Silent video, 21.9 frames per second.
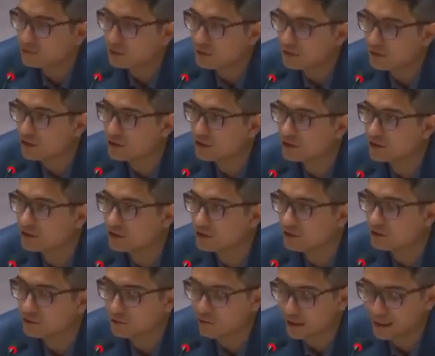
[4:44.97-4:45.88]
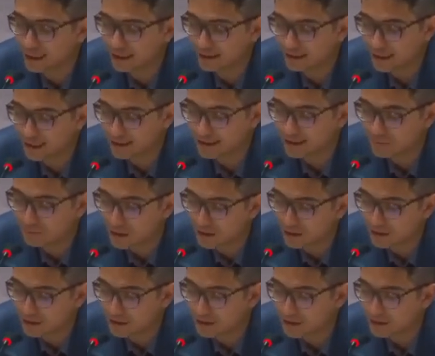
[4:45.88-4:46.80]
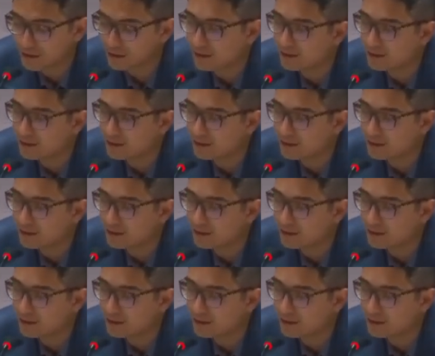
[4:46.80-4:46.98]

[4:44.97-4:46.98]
munitions to Ukraine last month,